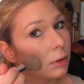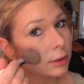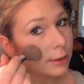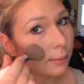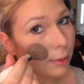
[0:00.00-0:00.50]

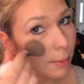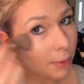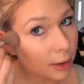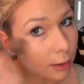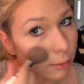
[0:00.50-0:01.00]
So I'm gonna
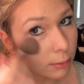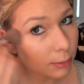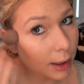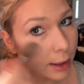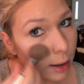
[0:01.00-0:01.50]
put it
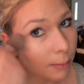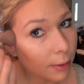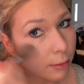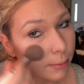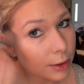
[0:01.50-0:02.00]
right
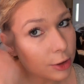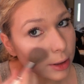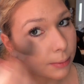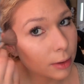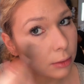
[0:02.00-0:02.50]
above my
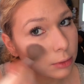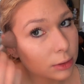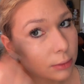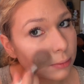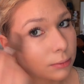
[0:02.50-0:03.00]
cheekbones.